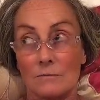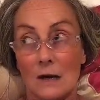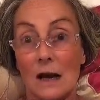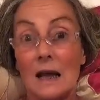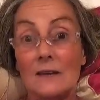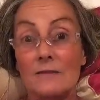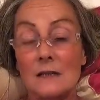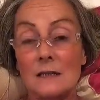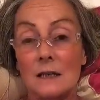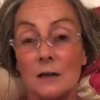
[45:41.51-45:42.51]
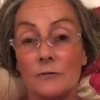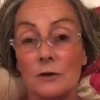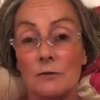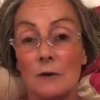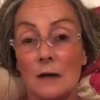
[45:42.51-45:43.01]
life itself,
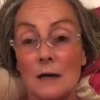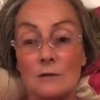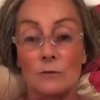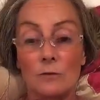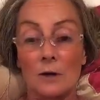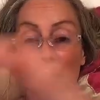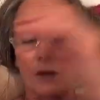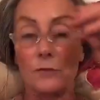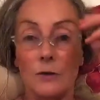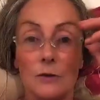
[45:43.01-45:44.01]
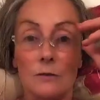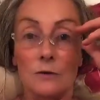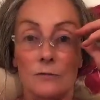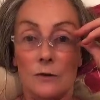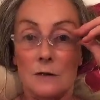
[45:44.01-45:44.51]
and you realize all the life in the
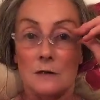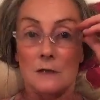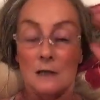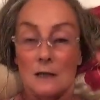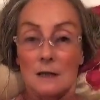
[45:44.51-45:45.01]
universe,